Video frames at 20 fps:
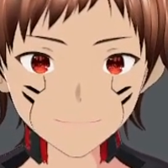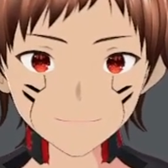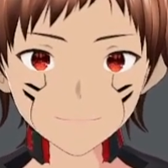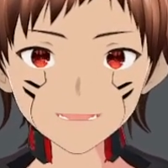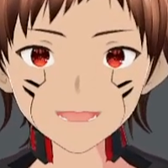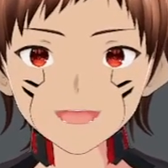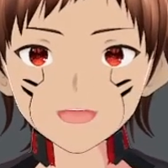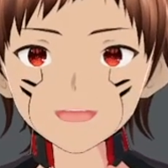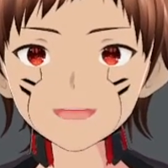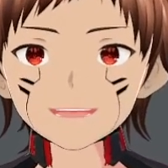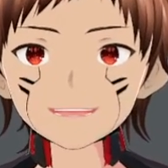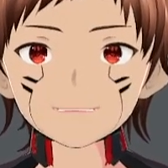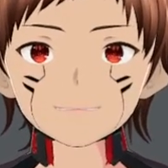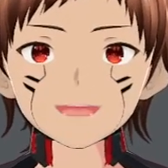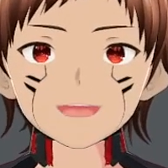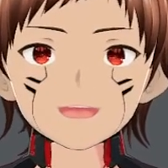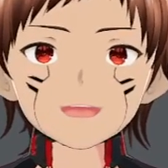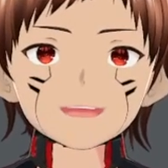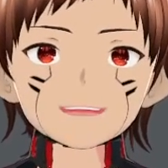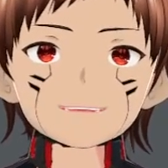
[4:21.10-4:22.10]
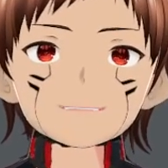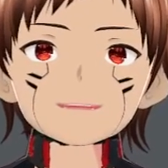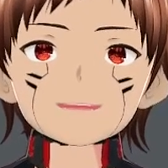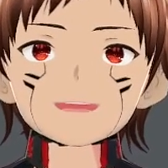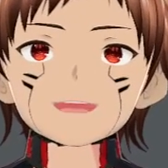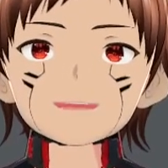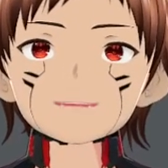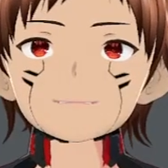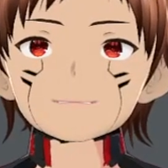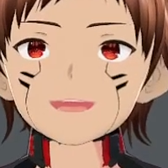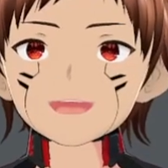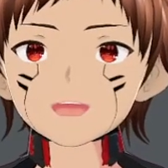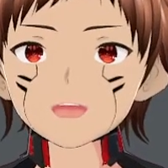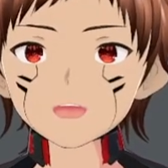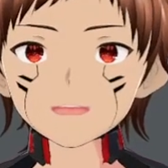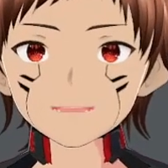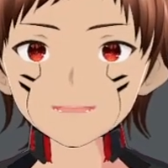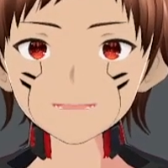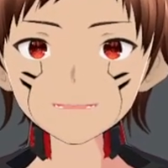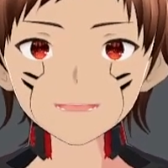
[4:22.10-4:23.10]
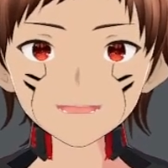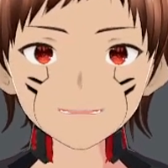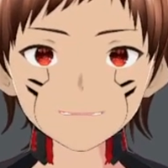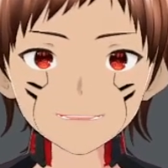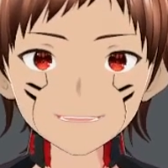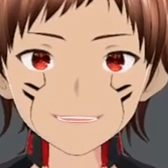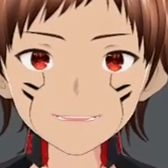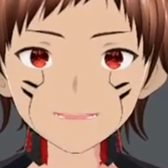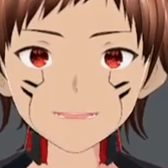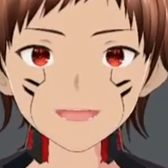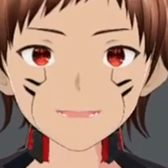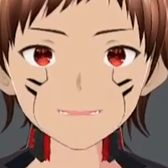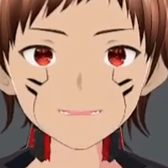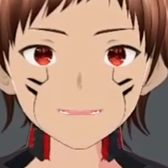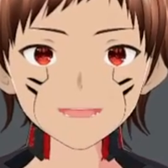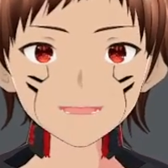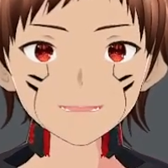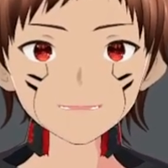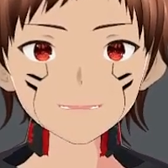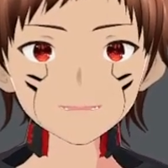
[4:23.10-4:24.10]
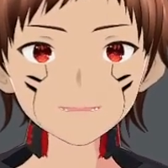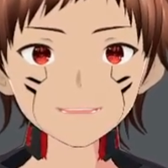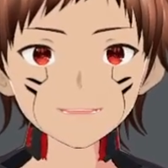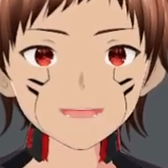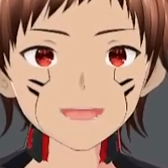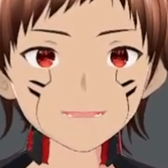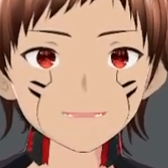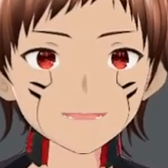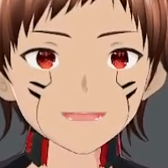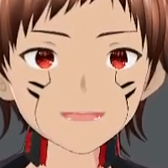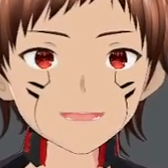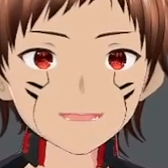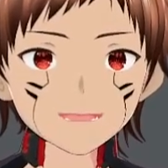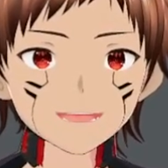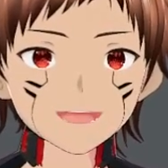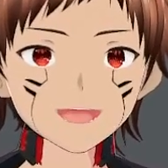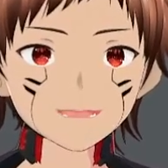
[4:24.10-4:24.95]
Okay, so I'm guessing this is all new changes stuff right over here.